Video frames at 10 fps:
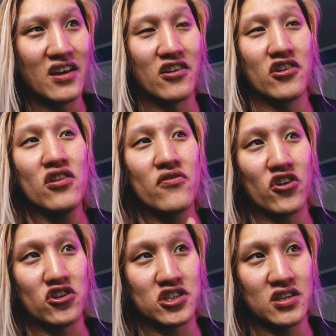In another
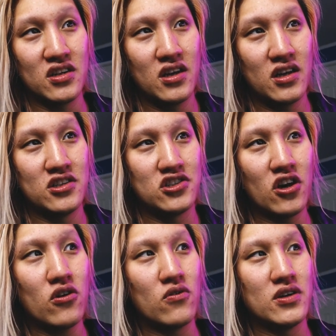version,
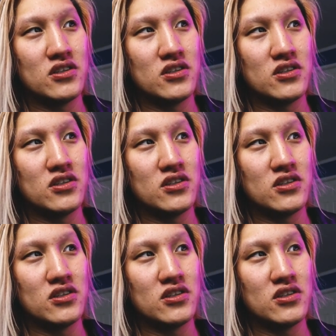Joe